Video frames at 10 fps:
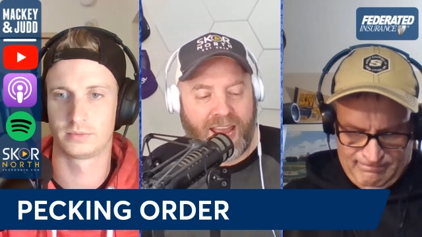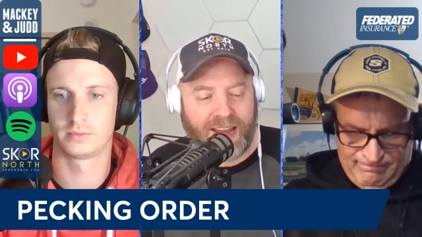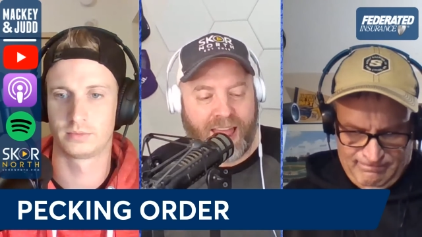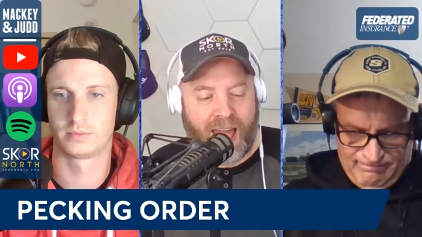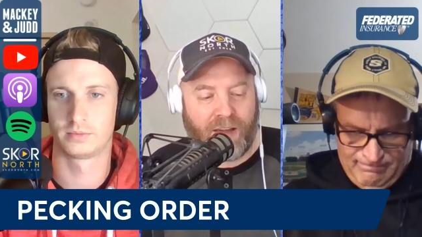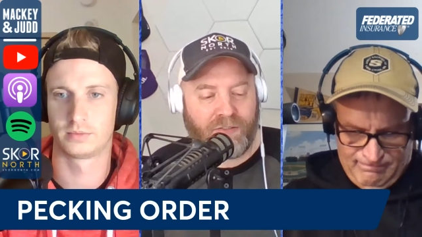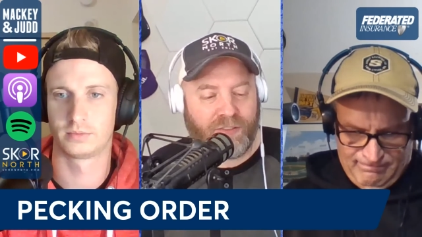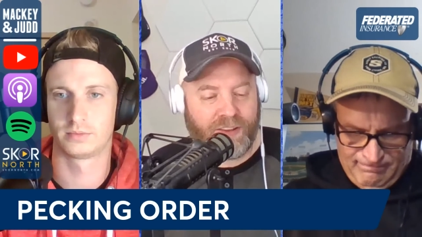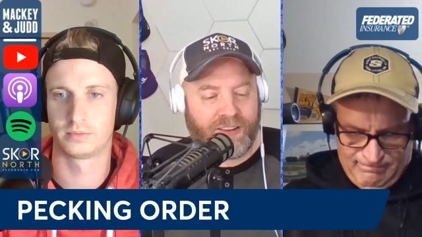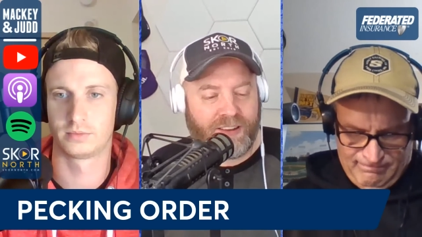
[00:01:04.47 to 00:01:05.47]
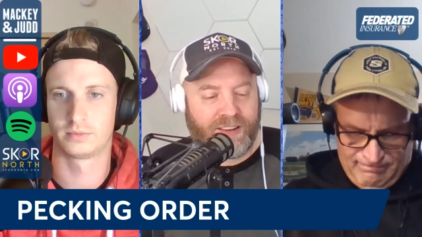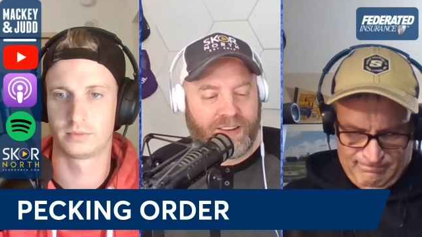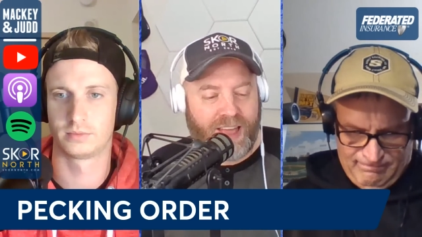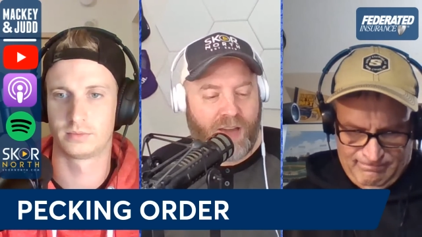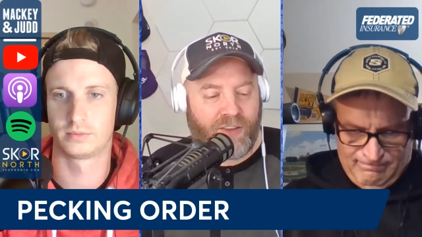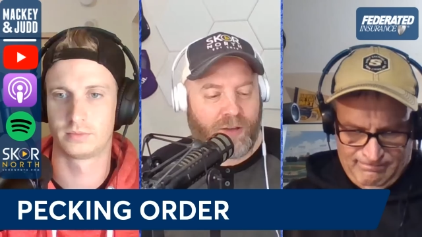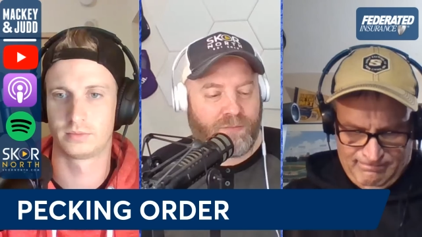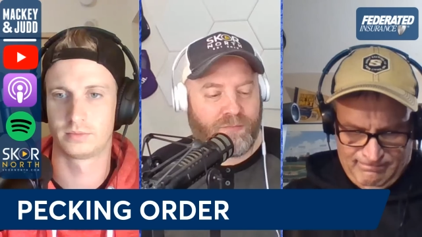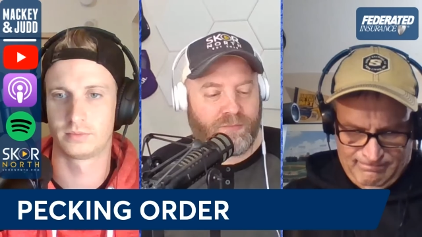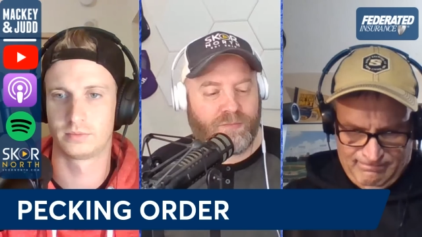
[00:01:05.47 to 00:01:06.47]
Speaker 1: eight and a half, mm-hmm. having a,
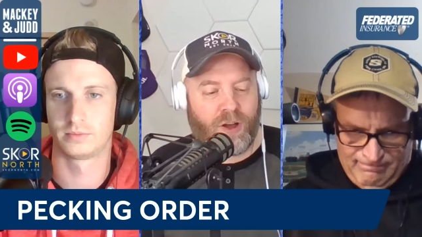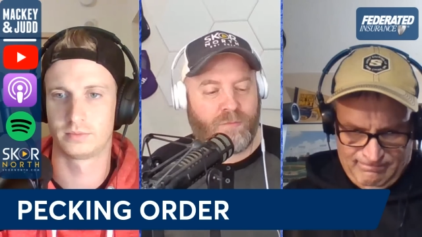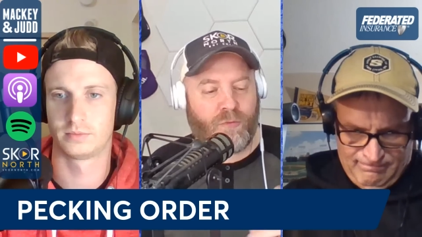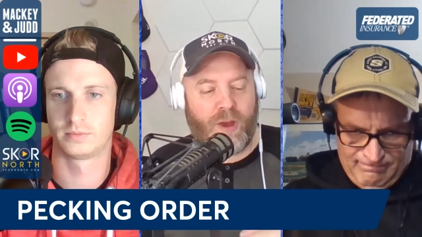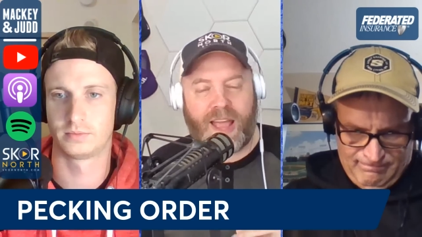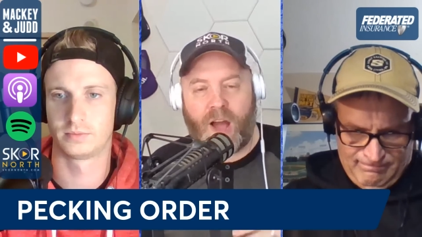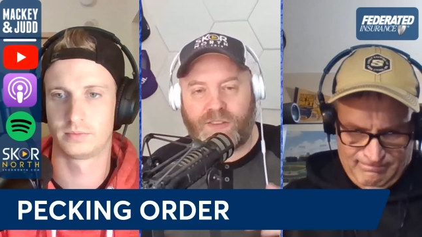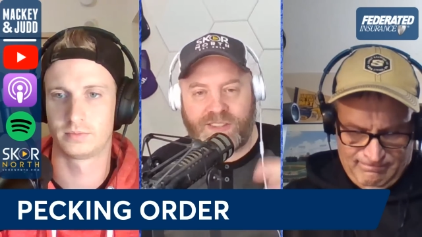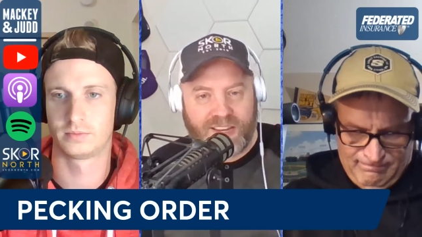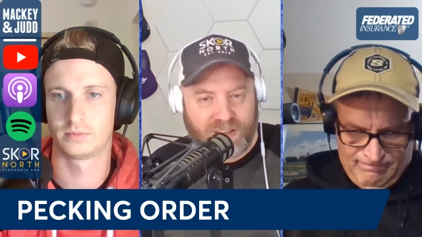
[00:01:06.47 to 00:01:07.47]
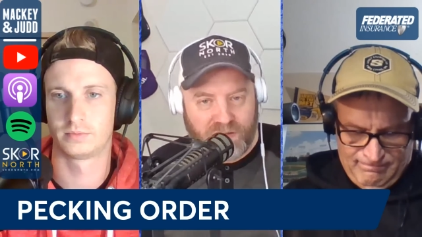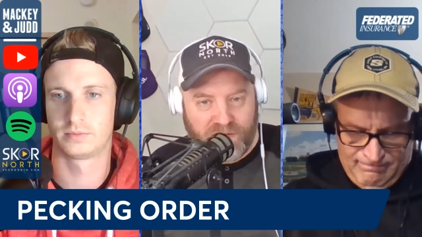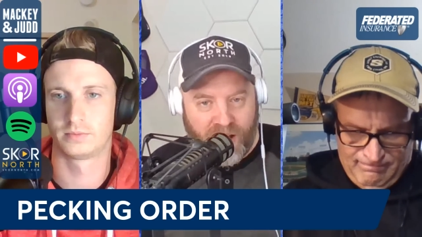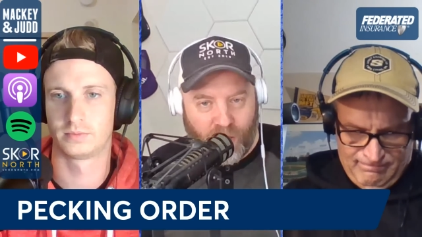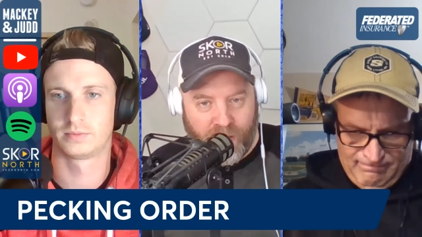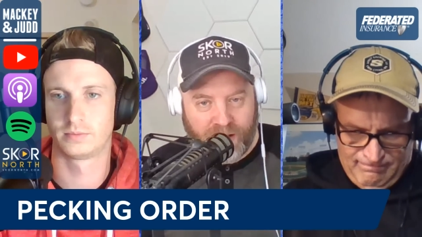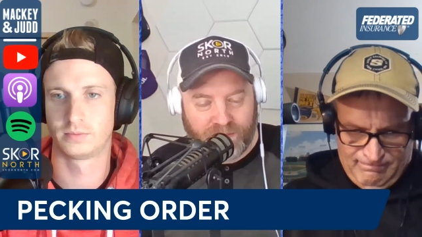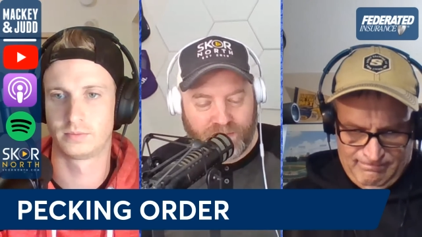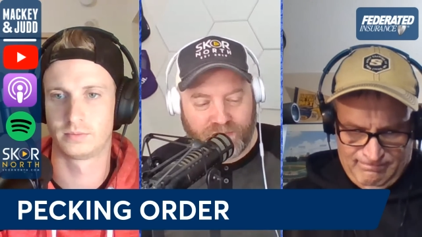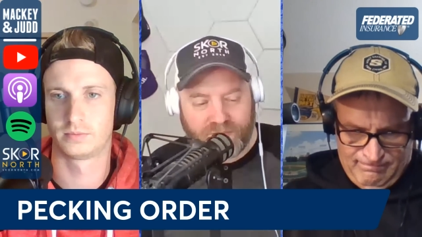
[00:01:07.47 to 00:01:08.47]
a breakout season
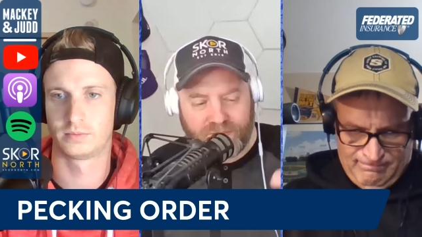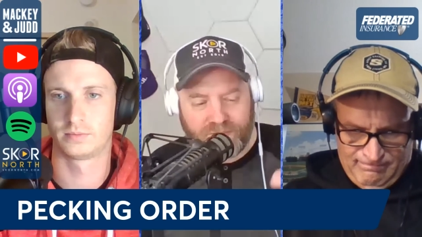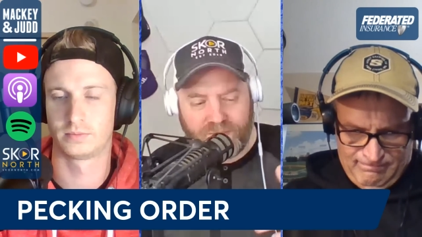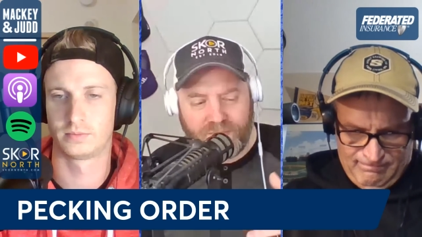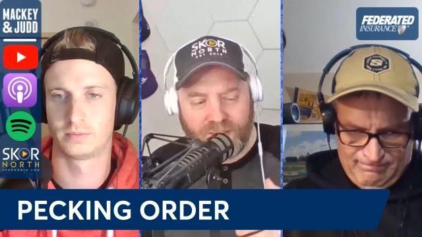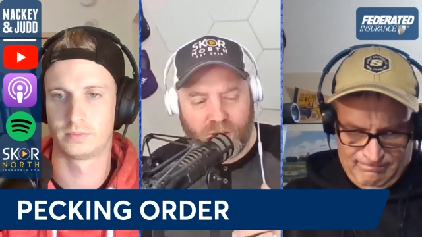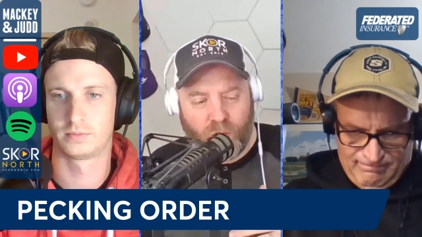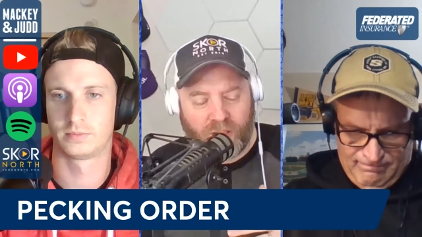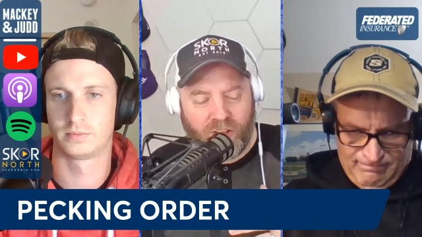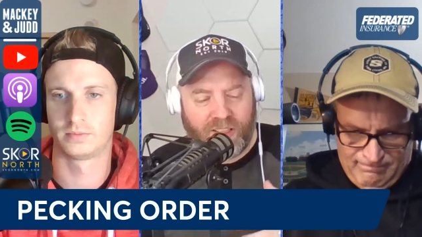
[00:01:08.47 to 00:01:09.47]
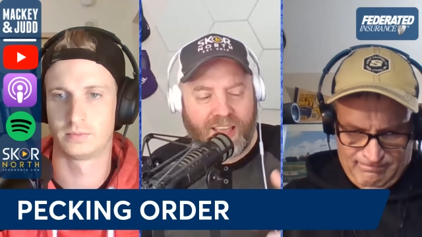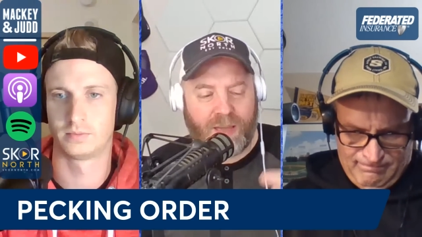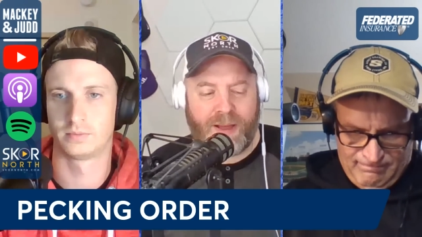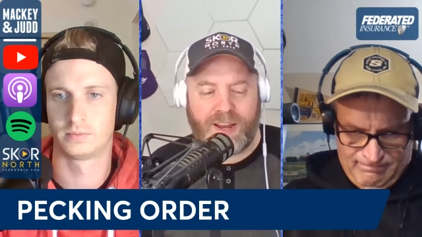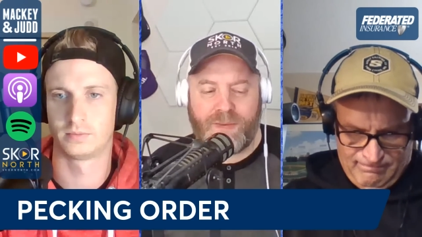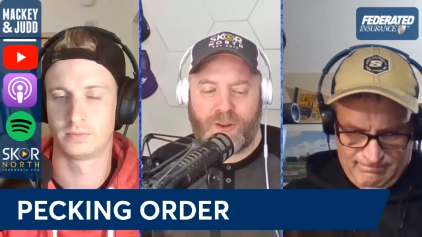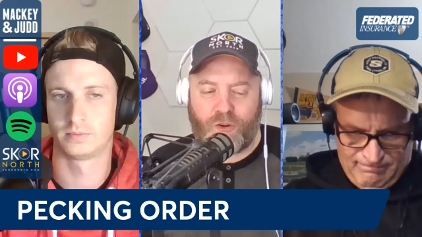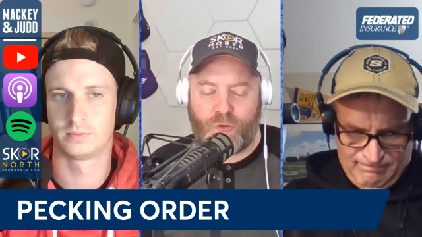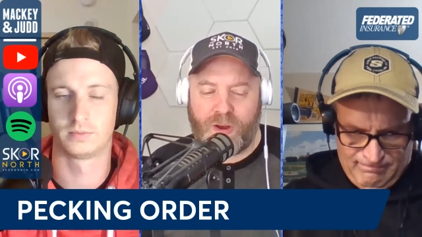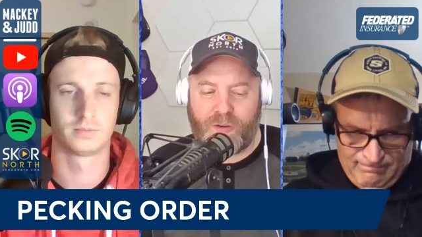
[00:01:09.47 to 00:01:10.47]
following what looked like it might have been a
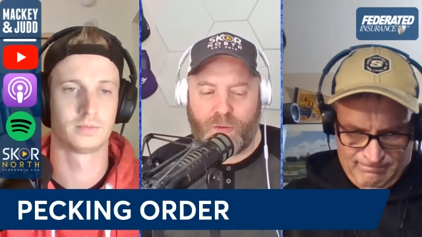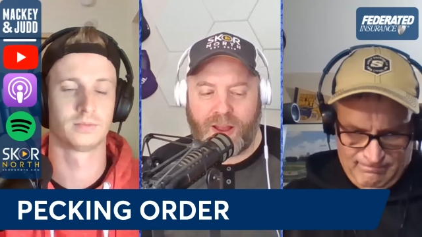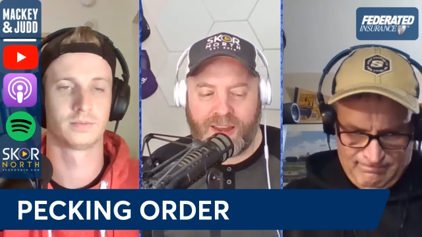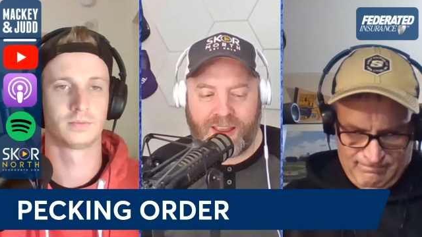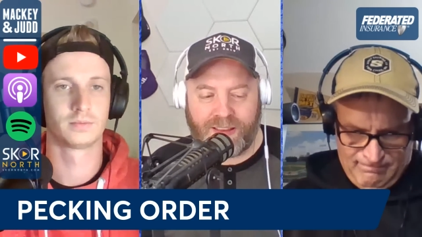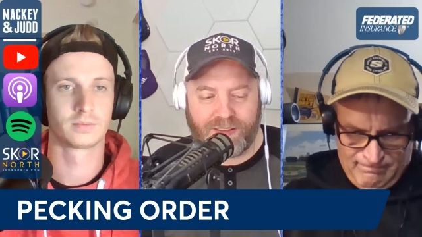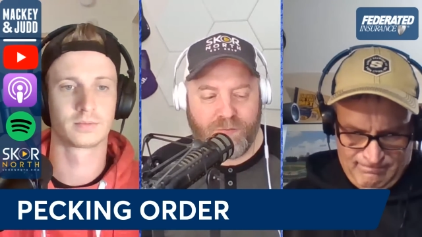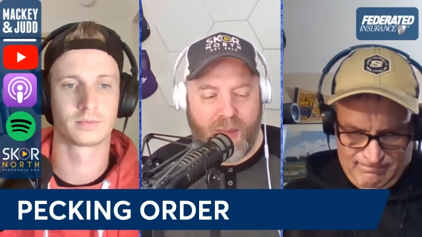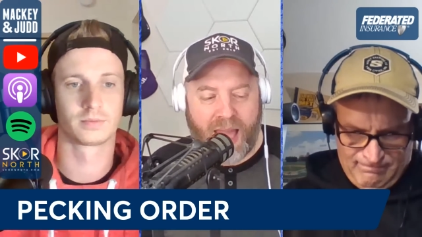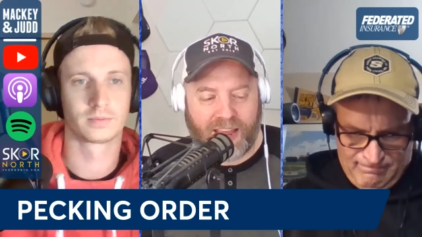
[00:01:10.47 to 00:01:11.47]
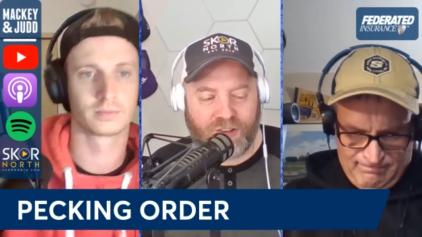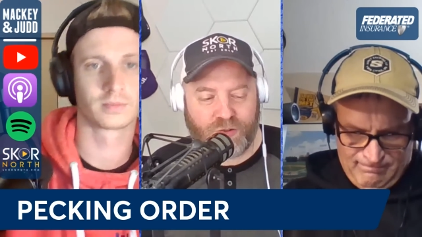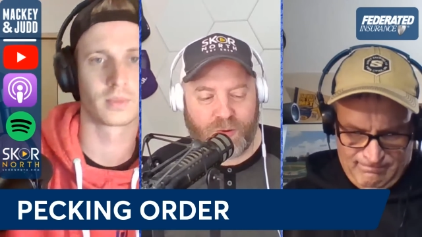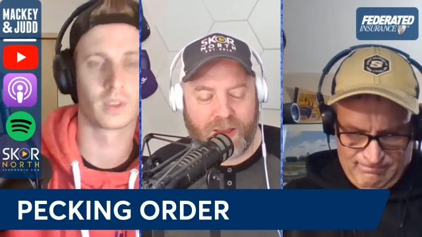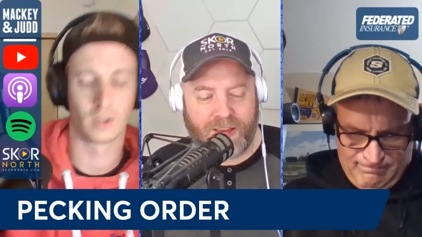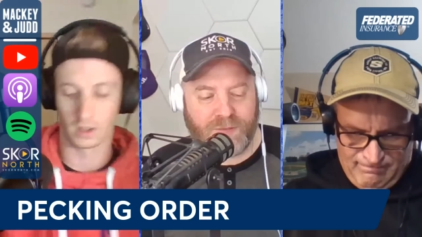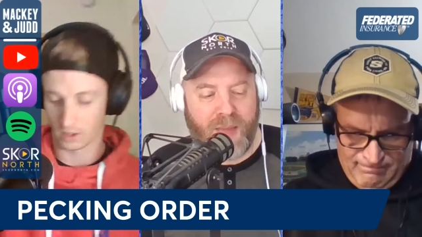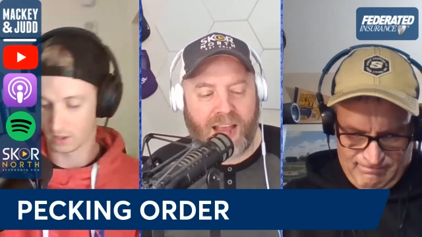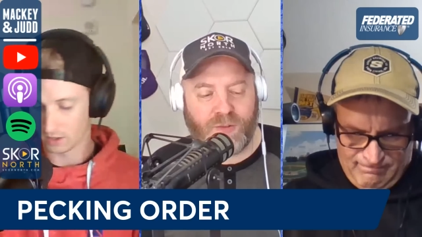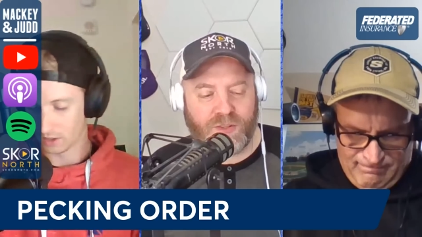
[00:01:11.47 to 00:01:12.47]
career-threatening back injury. He's
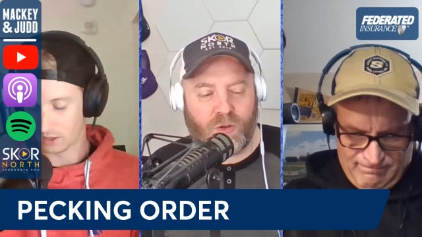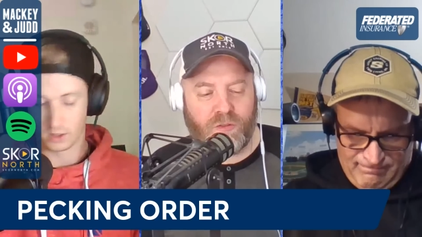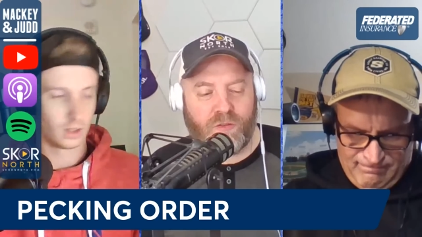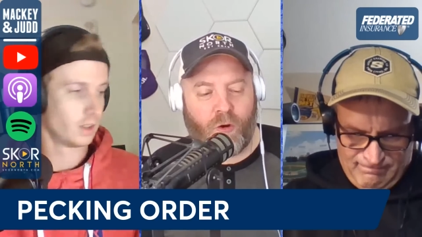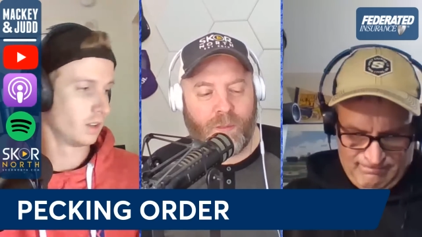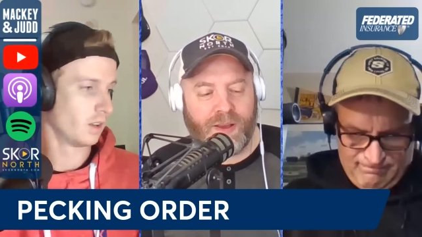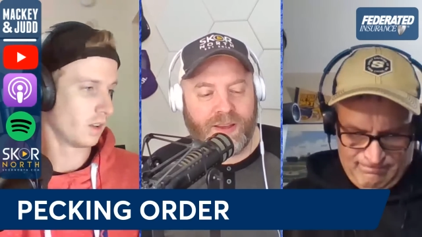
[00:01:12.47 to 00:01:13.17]
back to his old form.